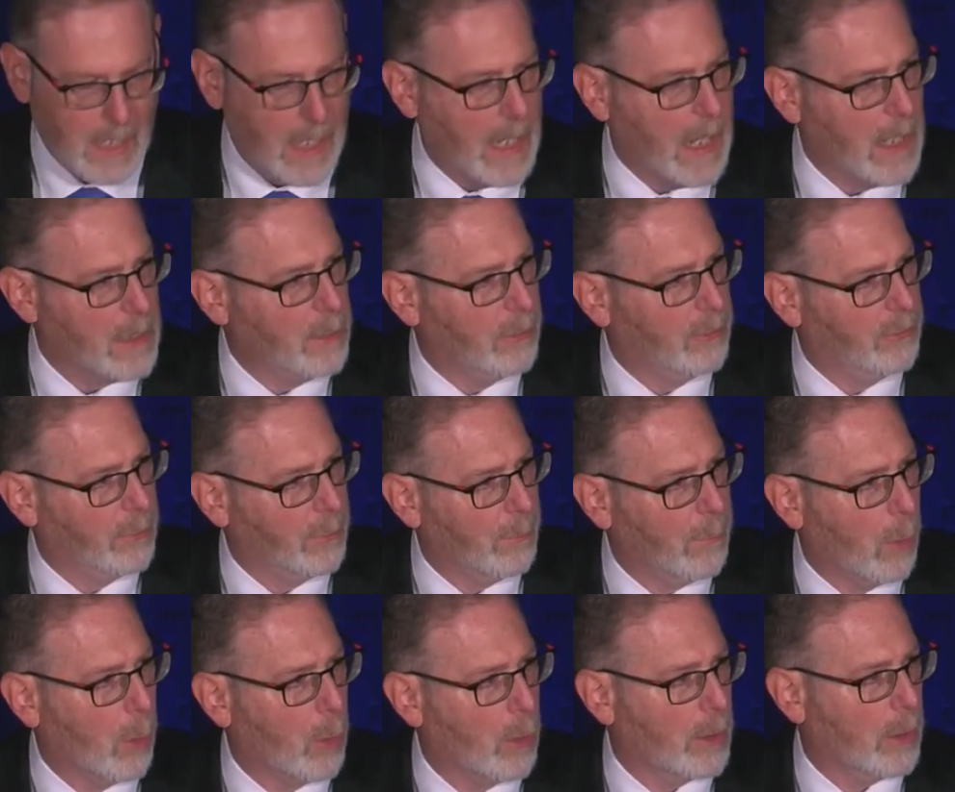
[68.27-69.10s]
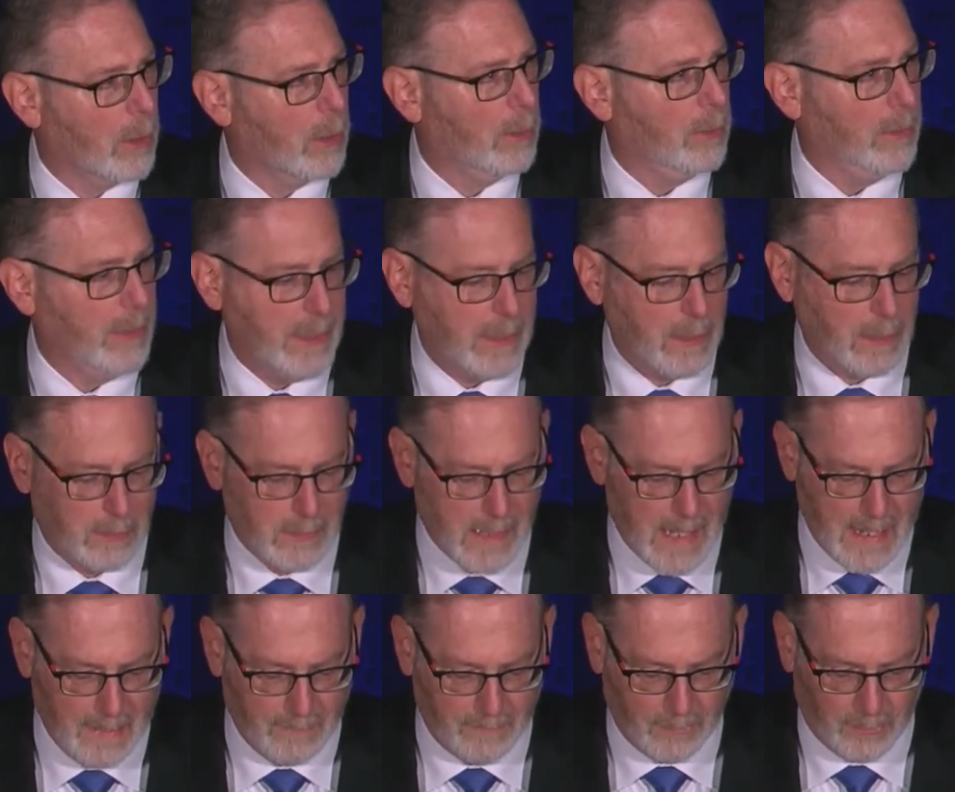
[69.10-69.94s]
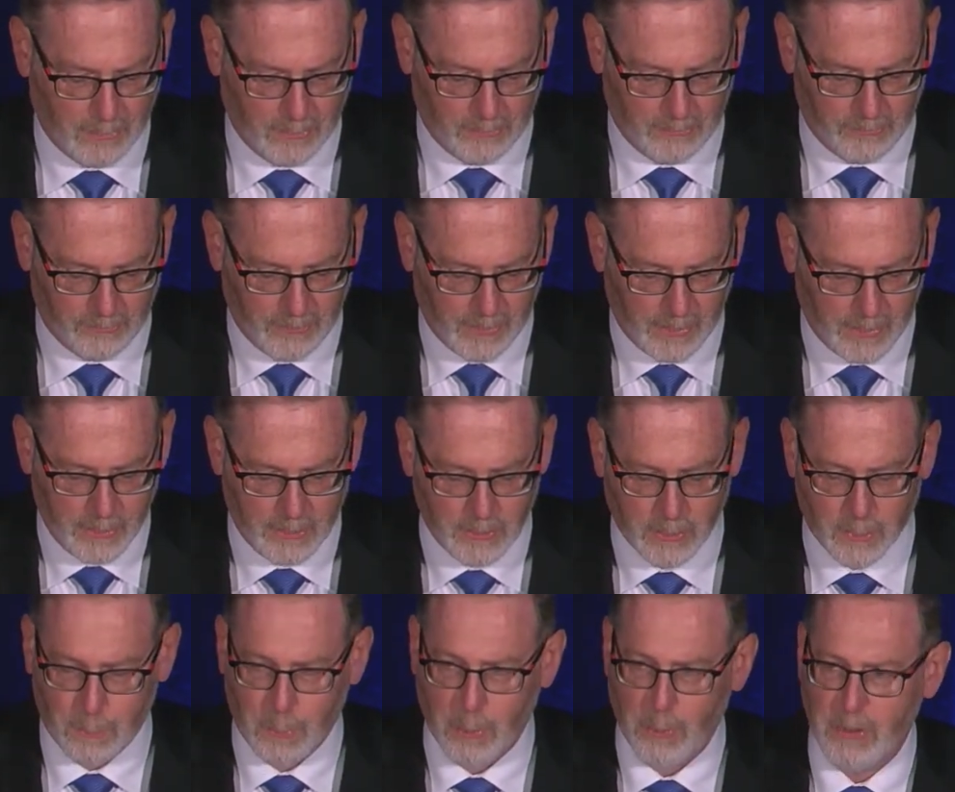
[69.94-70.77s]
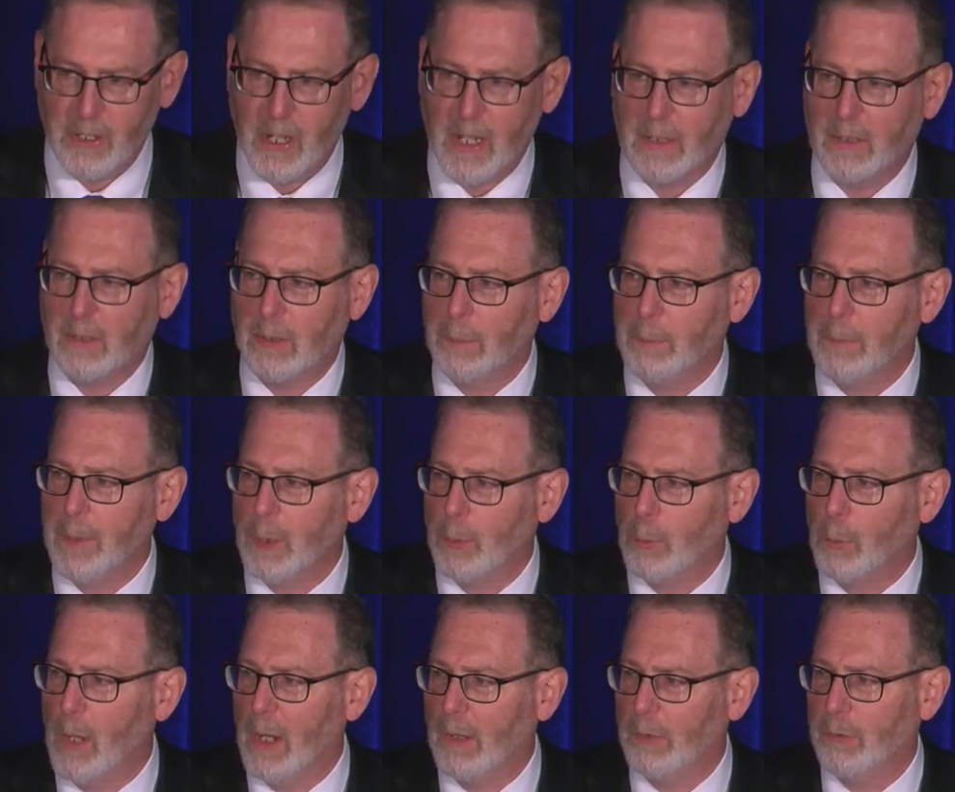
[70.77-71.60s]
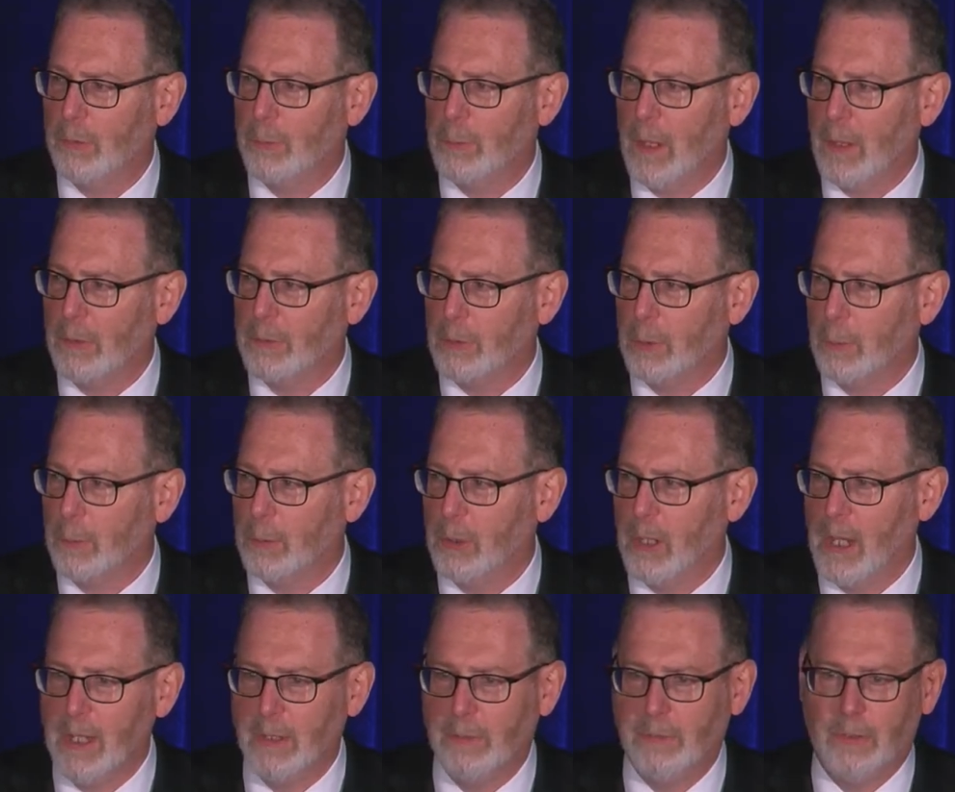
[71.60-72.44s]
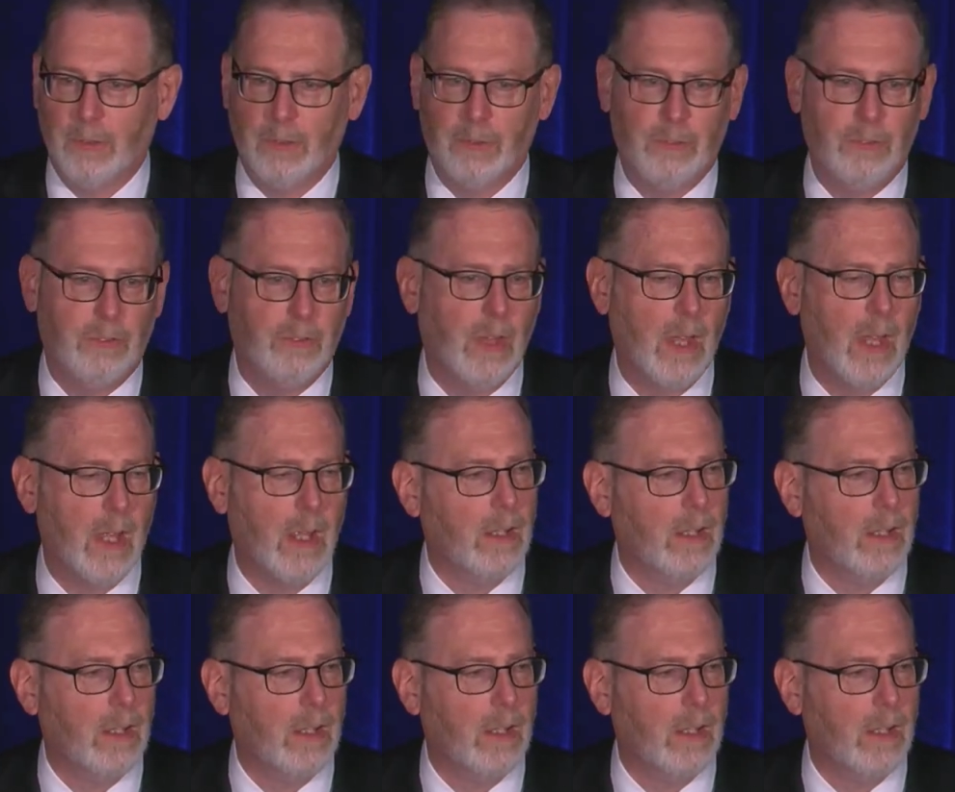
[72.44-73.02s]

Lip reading: and you support our legal advocacy to protect the Midwest special places